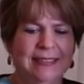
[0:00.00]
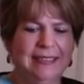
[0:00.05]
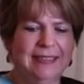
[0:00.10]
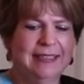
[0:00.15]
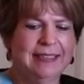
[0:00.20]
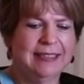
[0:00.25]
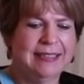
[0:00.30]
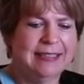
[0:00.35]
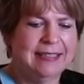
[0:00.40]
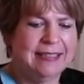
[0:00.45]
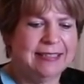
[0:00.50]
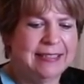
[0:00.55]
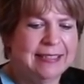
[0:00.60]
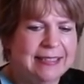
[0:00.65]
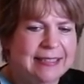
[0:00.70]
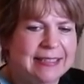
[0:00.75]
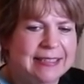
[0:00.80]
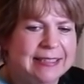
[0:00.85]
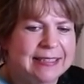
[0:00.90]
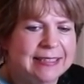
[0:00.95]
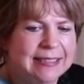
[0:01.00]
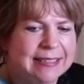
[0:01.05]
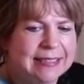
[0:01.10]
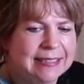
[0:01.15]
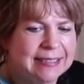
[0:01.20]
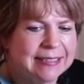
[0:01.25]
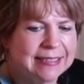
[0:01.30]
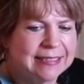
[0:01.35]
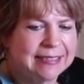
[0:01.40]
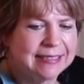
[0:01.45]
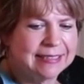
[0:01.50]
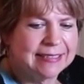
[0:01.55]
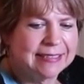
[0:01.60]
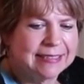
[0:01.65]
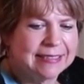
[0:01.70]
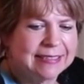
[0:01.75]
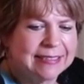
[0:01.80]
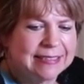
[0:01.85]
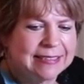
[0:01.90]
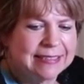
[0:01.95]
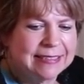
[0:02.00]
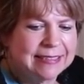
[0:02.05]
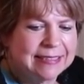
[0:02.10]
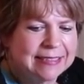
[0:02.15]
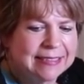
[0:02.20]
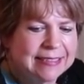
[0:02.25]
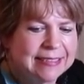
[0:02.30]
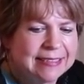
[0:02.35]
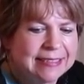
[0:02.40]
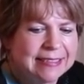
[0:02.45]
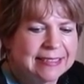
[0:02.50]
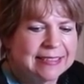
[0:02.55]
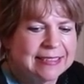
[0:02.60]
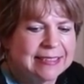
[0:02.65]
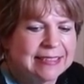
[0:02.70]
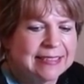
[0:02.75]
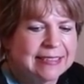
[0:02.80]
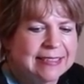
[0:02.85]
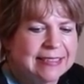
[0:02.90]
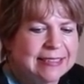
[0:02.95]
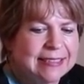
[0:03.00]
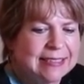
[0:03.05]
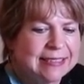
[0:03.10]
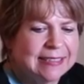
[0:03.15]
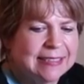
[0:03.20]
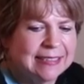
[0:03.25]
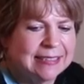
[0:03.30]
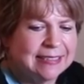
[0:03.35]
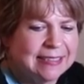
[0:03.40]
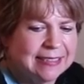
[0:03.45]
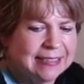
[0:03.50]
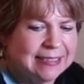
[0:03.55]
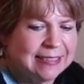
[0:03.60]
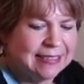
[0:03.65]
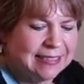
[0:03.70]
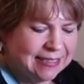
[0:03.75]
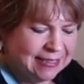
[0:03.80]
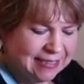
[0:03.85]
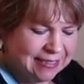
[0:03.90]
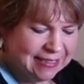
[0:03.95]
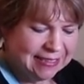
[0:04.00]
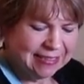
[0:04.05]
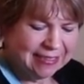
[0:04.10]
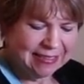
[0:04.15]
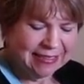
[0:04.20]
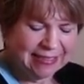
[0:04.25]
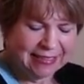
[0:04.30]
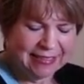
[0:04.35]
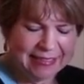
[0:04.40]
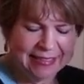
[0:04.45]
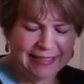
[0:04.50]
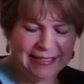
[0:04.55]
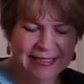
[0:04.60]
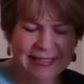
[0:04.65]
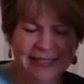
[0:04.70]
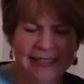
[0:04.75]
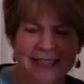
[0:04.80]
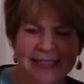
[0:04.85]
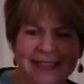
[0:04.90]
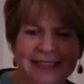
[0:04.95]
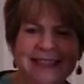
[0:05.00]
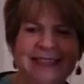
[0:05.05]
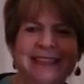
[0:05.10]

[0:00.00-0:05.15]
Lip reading: No words are spoken by the person on screen.